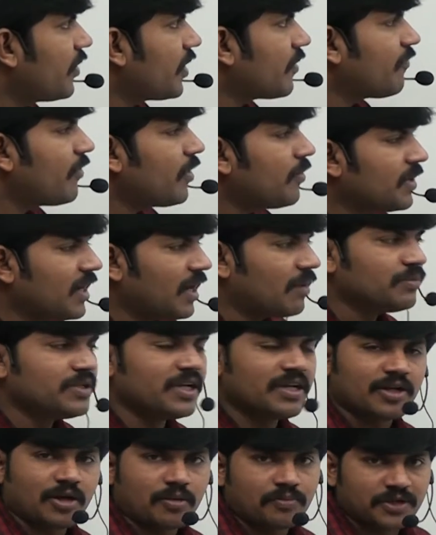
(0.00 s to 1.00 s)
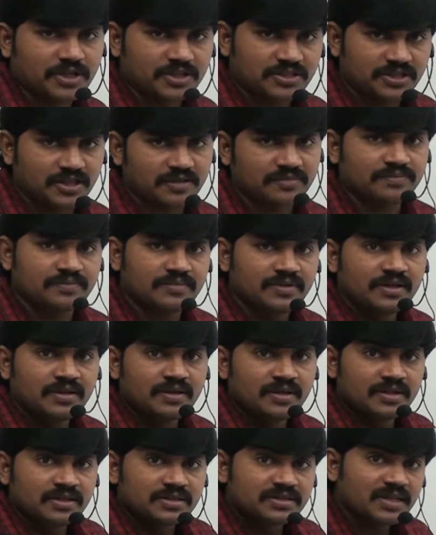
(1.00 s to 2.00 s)
performing update operation.
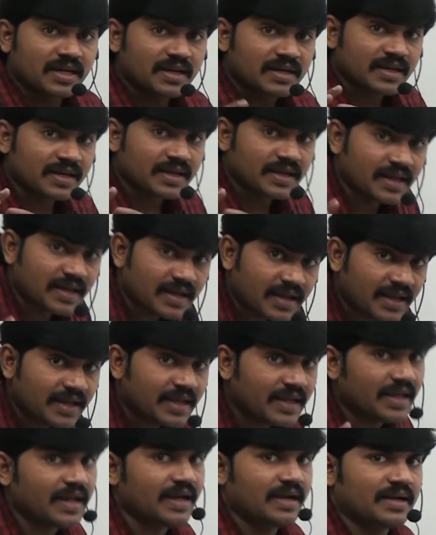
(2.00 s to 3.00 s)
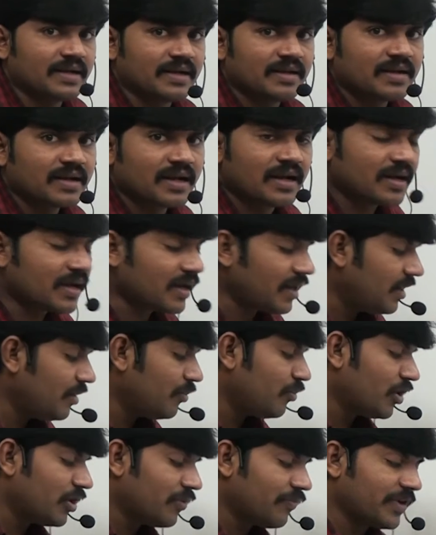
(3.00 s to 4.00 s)
Sir, can I get concurrent
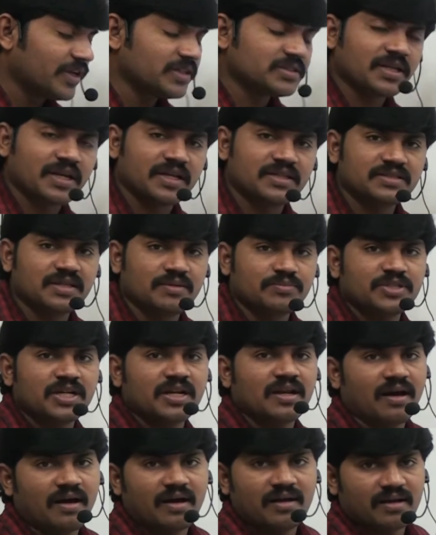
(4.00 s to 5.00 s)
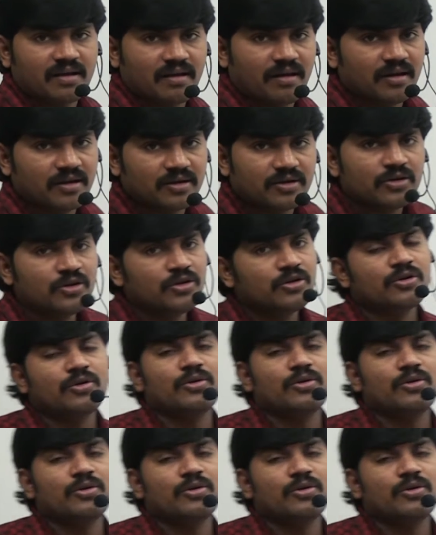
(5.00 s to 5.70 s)
modification exception or not?